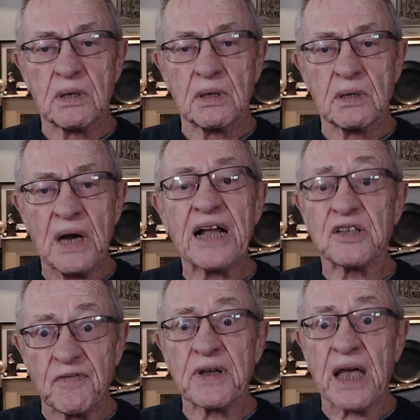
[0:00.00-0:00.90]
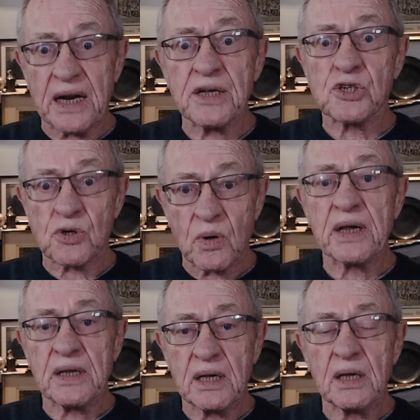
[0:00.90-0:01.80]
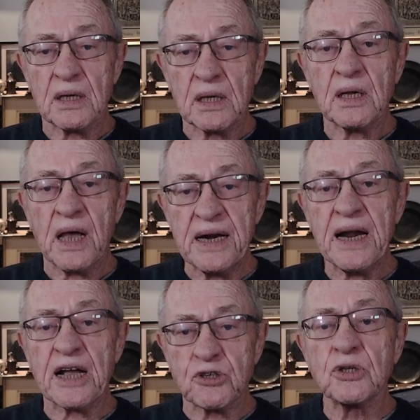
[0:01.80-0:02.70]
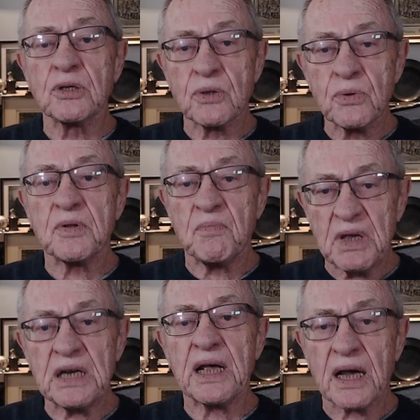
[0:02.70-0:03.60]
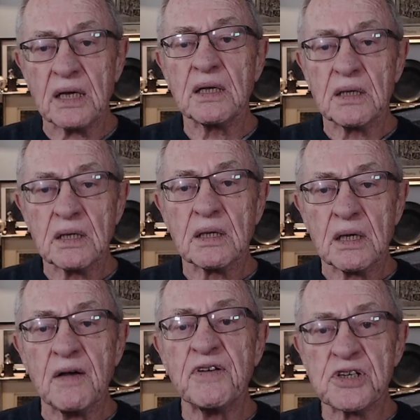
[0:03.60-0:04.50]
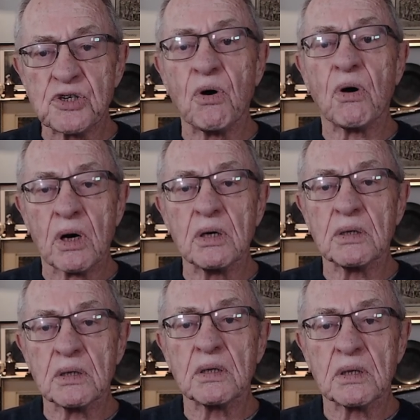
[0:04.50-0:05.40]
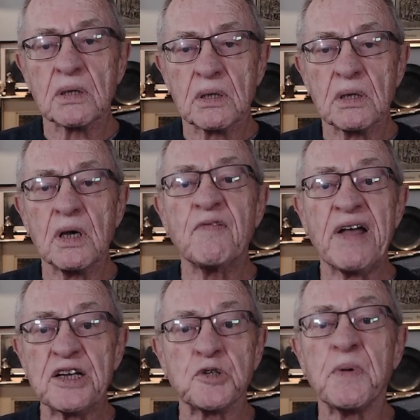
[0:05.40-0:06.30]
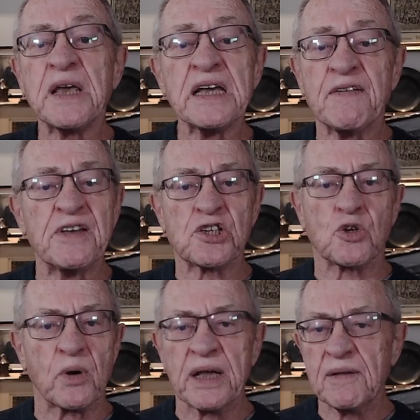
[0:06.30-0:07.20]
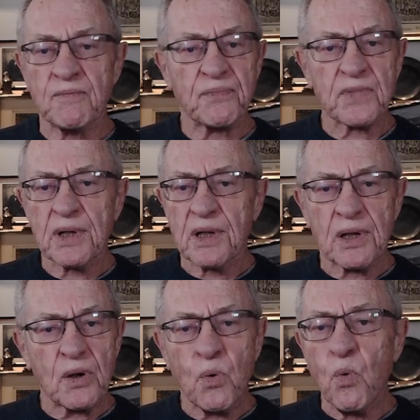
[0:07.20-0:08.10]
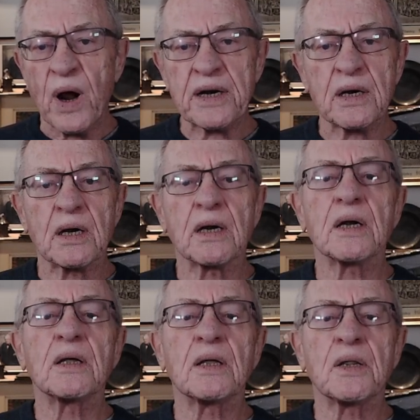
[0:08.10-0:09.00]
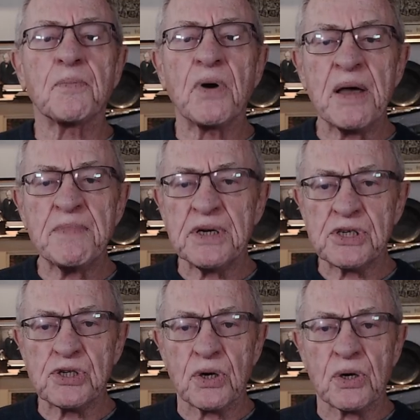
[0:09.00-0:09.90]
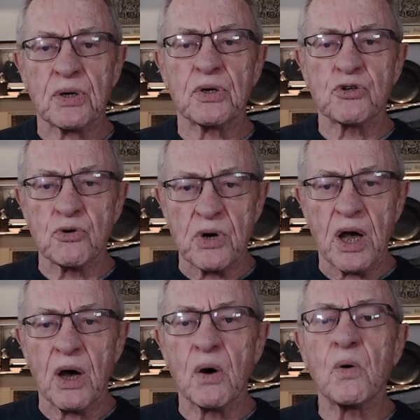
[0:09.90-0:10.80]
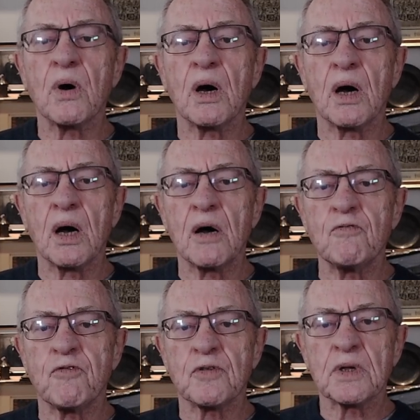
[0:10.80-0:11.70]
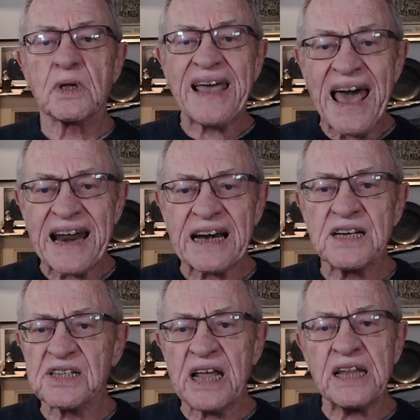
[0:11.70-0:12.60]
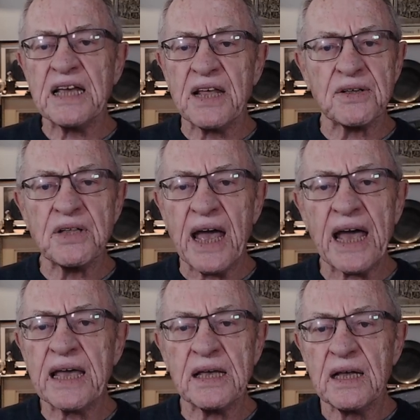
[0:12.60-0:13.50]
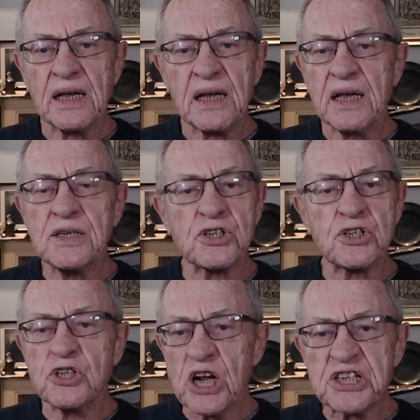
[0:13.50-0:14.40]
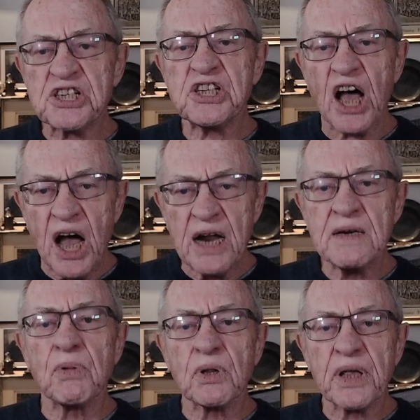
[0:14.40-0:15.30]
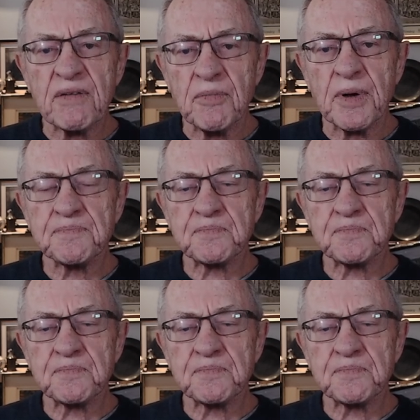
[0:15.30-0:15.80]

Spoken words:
not to forget history and not to dilute the meaning of historical events. Speaking of history, what the Prime Minister Trudeau of Canada said the other day is just unbelievable.